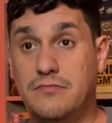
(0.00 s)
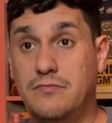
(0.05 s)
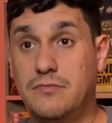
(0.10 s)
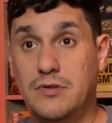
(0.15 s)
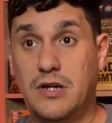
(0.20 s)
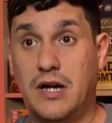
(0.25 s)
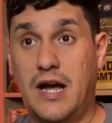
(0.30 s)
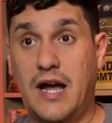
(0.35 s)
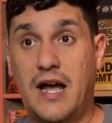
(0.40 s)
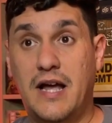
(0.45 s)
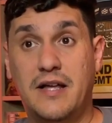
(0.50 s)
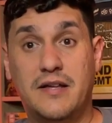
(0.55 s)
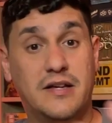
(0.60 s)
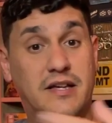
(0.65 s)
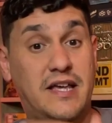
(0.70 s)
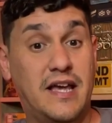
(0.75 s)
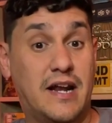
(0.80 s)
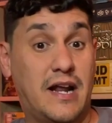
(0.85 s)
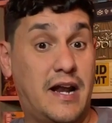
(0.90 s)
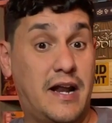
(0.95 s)
I
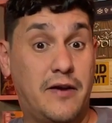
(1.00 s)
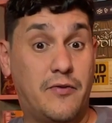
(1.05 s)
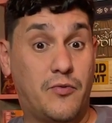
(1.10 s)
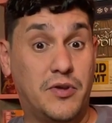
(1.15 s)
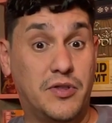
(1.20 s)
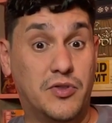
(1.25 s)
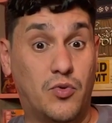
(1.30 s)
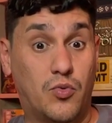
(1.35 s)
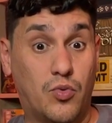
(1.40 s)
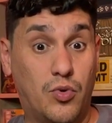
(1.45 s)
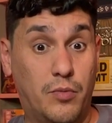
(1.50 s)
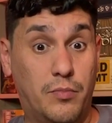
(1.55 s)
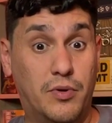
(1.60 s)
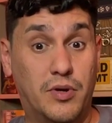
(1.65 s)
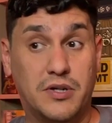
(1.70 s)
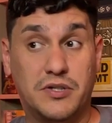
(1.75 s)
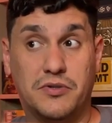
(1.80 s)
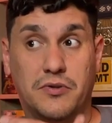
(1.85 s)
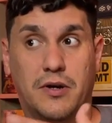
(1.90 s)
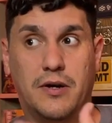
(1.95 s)
didn't read the rule book,
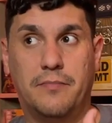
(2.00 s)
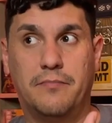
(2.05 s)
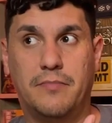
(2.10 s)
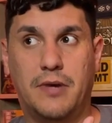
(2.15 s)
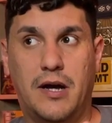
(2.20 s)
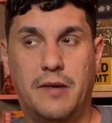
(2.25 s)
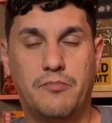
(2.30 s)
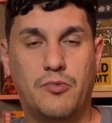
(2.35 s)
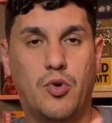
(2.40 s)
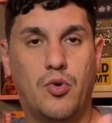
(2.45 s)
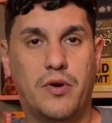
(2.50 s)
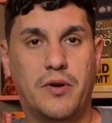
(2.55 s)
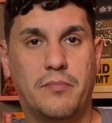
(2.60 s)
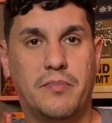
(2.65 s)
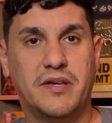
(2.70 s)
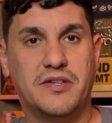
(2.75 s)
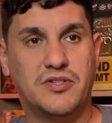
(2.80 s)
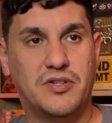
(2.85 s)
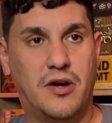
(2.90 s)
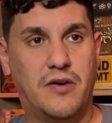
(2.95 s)
so I'm going
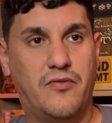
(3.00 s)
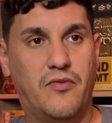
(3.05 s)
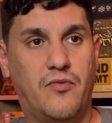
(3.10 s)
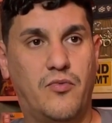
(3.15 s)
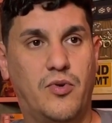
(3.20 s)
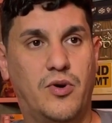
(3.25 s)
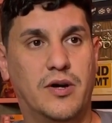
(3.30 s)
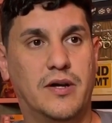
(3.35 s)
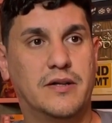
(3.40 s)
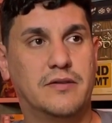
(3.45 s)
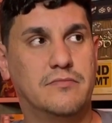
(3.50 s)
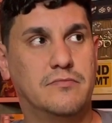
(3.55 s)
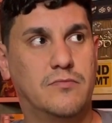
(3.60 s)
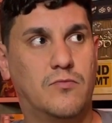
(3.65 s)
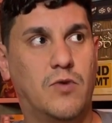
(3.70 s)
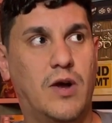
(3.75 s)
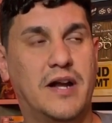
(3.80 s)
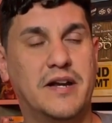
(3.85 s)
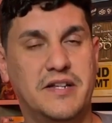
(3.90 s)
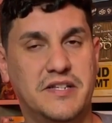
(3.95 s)
based off of what
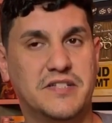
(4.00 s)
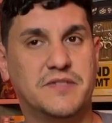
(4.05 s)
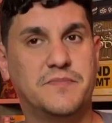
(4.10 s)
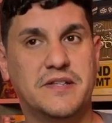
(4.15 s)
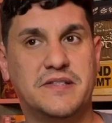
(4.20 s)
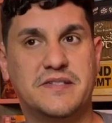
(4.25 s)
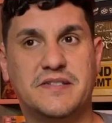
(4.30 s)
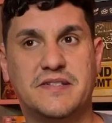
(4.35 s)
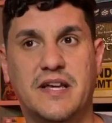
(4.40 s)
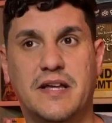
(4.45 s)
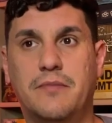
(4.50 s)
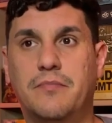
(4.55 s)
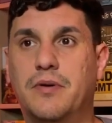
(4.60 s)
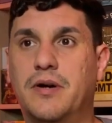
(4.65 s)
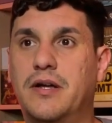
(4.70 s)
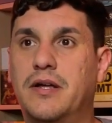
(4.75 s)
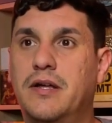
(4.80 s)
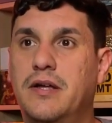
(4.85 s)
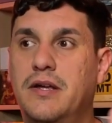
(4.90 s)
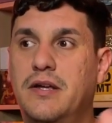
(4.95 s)
Rodney Smith said,
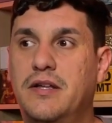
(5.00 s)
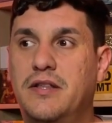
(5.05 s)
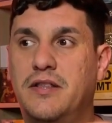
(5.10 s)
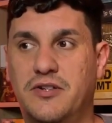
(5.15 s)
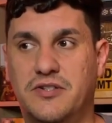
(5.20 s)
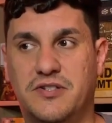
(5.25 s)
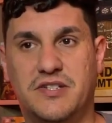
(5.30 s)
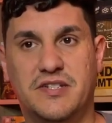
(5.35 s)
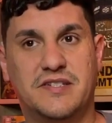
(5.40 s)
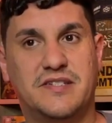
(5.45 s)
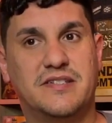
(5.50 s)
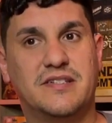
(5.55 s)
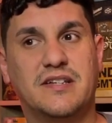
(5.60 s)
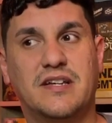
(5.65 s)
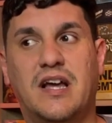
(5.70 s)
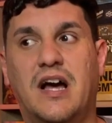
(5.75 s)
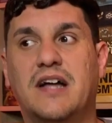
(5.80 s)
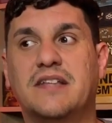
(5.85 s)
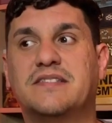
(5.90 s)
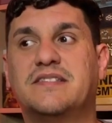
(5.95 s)
but there's this
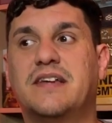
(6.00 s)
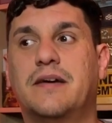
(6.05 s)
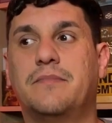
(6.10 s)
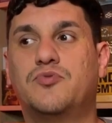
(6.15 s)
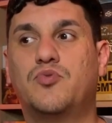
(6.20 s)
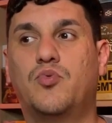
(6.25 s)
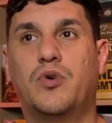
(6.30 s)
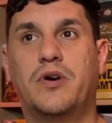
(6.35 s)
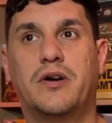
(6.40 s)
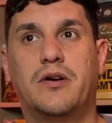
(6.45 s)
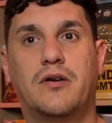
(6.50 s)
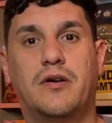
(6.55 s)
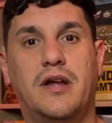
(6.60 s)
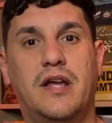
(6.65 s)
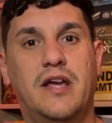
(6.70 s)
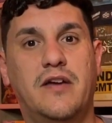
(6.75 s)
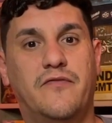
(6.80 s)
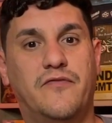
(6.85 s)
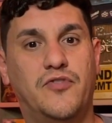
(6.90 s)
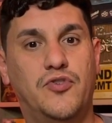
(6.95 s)
concept where
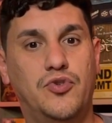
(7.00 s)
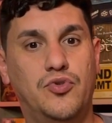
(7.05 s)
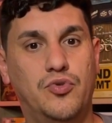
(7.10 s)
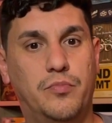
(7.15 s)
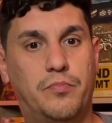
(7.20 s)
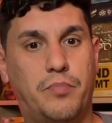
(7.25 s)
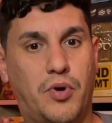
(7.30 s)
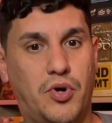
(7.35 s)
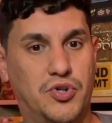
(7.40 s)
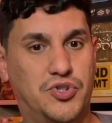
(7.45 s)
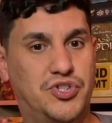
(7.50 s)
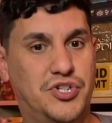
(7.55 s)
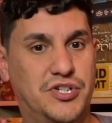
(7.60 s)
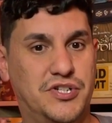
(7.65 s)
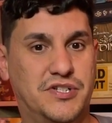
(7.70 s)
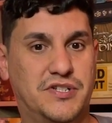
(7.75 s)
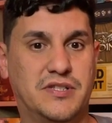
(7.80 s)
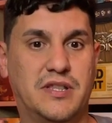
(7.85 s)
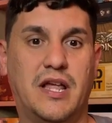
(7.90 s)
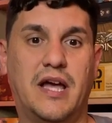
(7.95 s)
if you
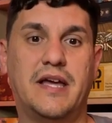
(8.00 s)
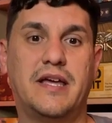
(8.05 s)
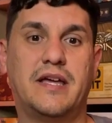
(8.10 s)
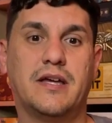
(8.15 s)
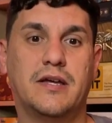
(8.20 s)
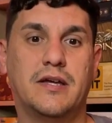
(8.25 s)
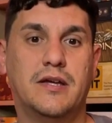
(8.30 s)
purchase like